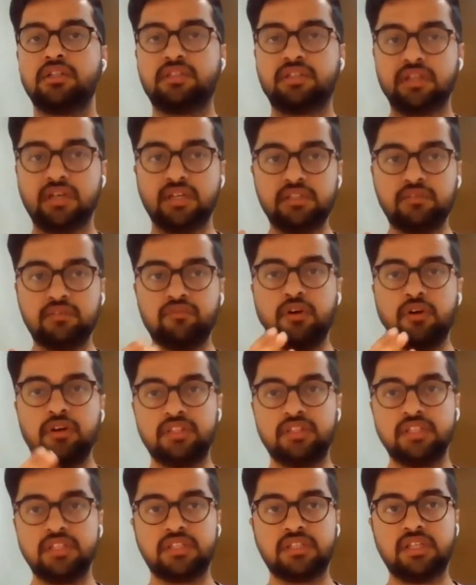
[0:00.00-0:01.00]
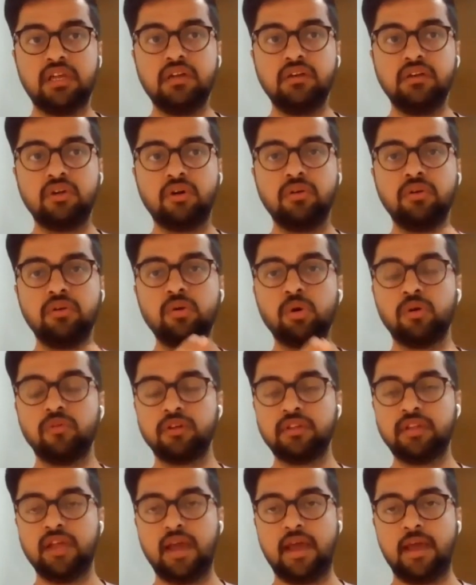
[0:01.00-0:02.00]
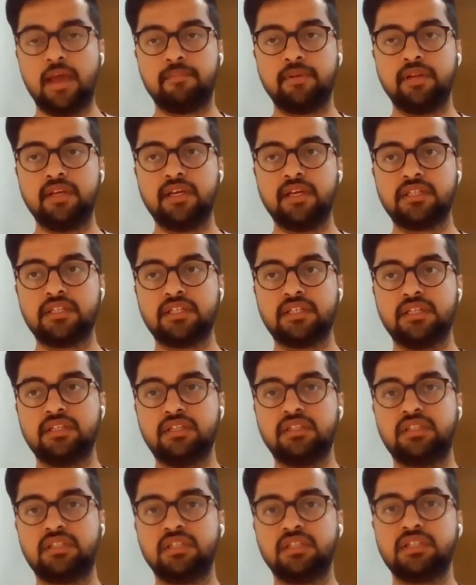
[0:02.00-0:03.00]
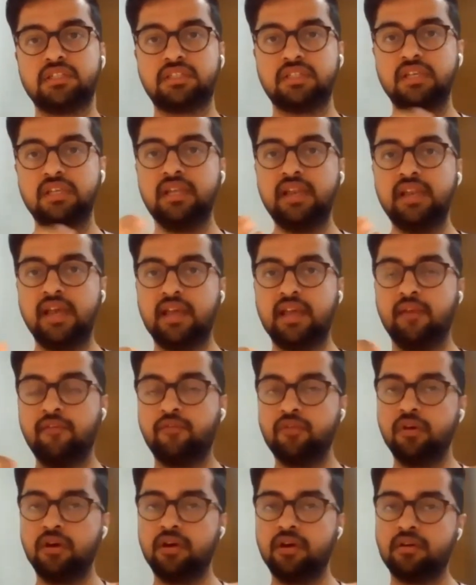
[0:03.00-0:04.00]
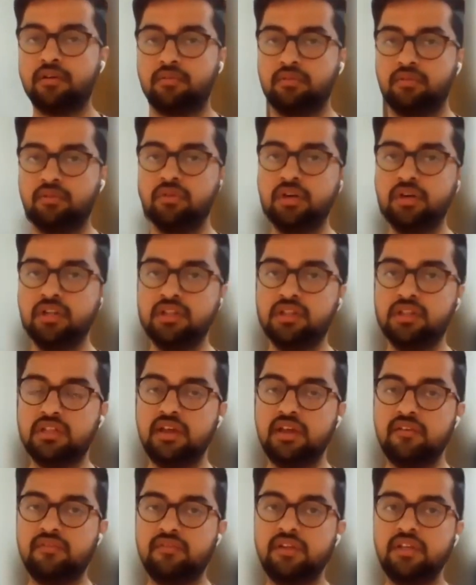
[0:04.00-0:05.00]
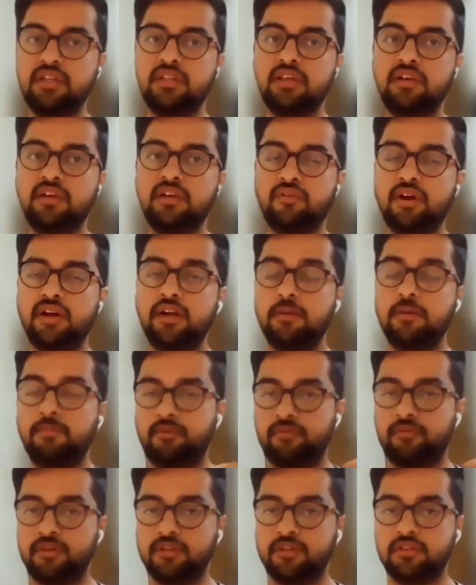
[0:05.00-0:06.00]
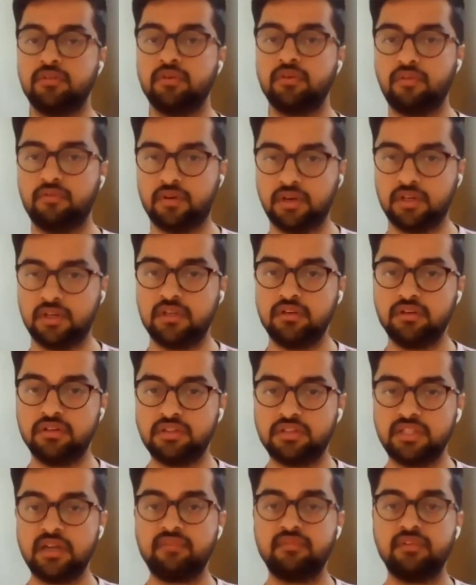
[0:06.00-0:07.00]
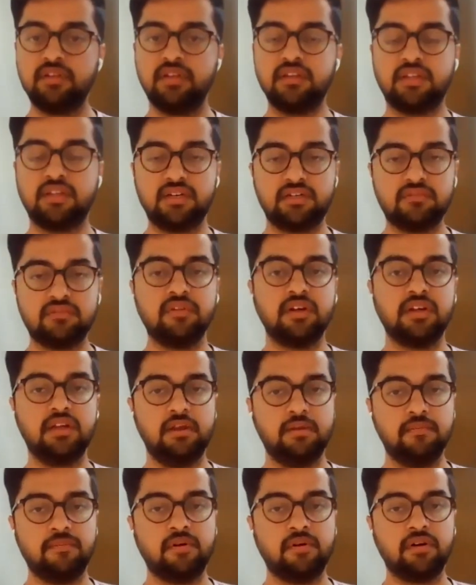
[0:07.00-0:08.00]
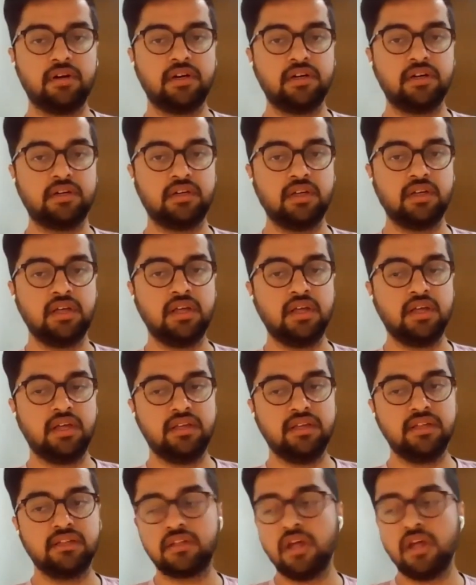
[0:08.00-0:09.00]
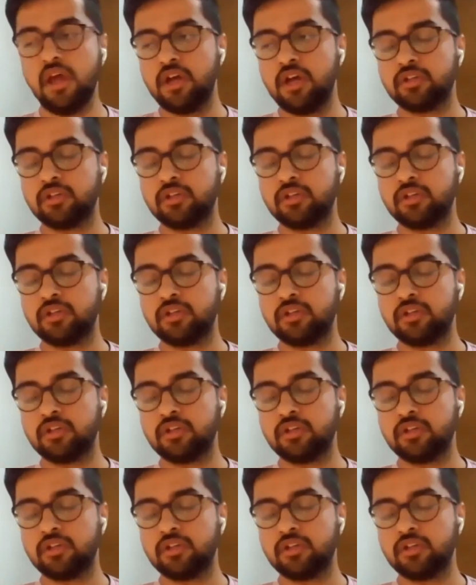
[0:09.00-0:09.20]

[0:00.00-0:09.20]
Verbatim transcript: search for this thing, don't go over the application, just see, like, if you are good in CFD, then find the professor who are working on CFD, and that's very important. Yes.